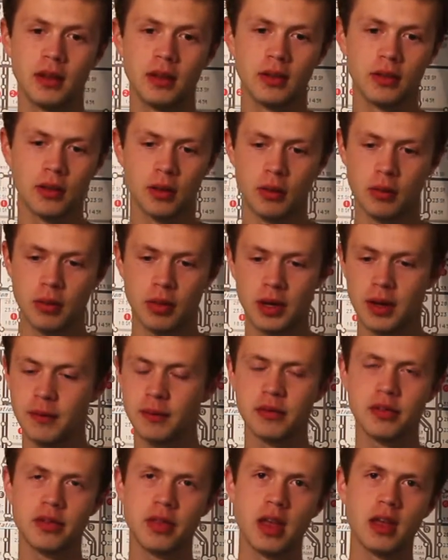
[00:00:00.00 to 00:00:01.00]
So the
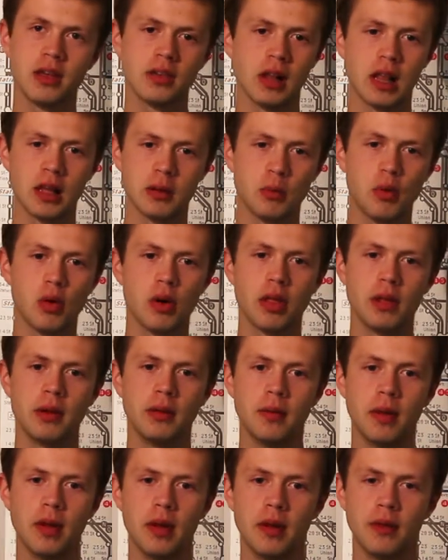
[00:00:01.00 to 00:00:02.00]
difference there is like more
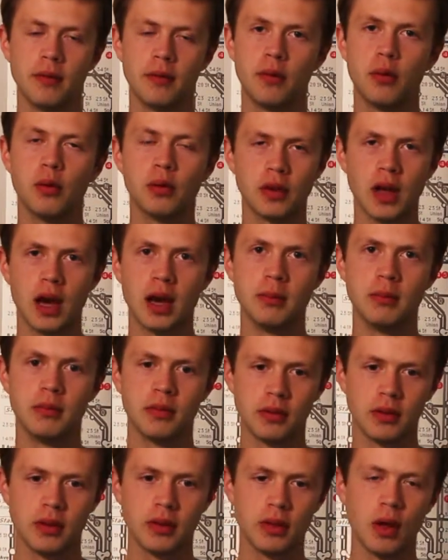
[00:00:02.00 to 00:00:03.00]
than 4
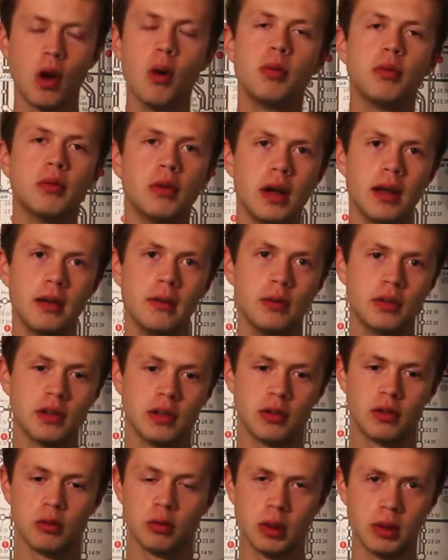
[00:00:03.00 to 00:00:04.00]
times the open rate, which
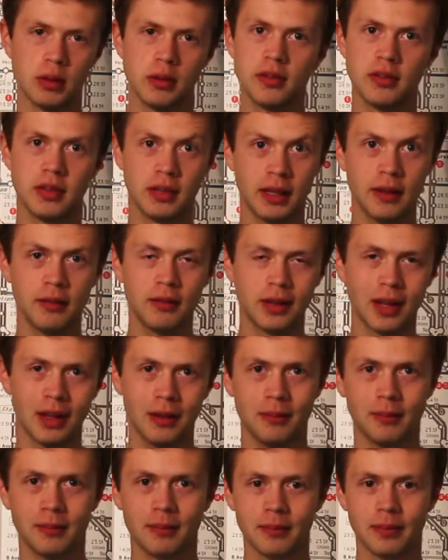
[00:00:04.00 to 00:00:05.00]
is, well, significant.